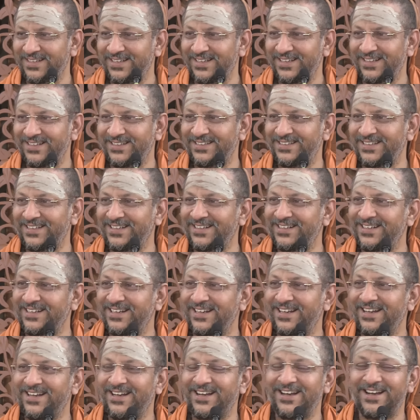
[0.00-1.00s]
He
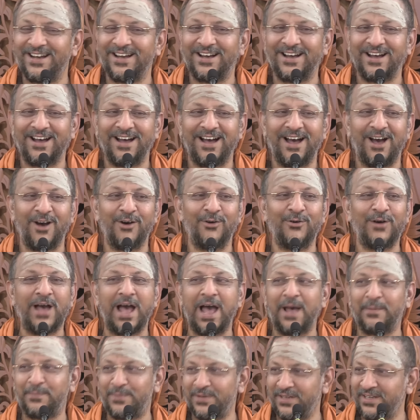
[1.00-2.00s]
said, how
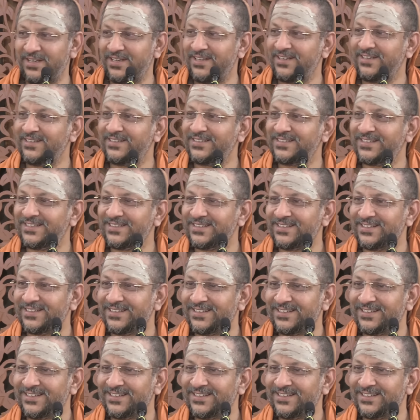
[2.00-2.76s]
happy he is,